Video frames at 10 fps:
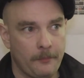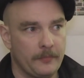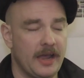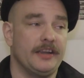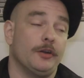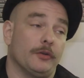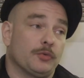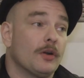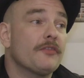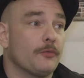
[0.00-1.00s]
And you know, it's
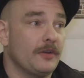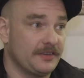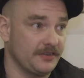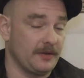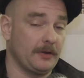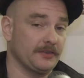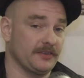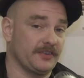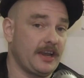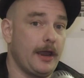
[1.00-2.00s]
one of the reasons that because of
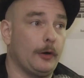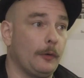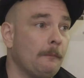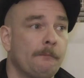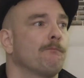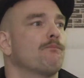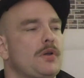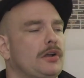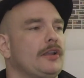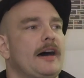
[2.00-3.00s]
scale, a
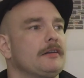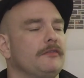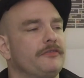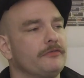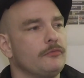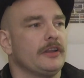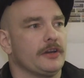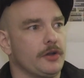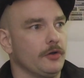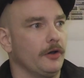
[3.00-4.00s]
lot of really
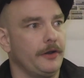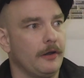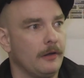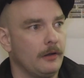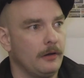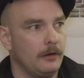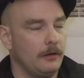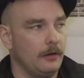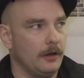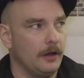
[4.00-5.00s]
good
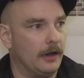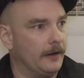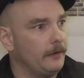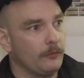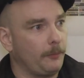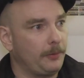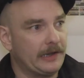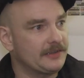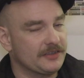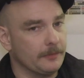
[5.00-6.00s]
uh, role-playing
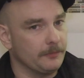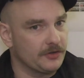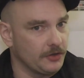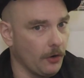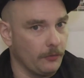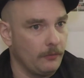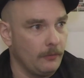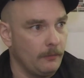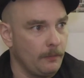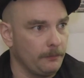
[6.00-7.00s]
systems don't
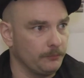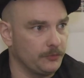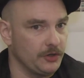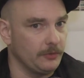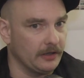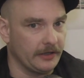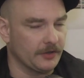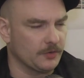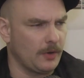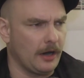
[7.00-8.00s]
do nearly
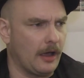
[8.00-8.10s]
as well.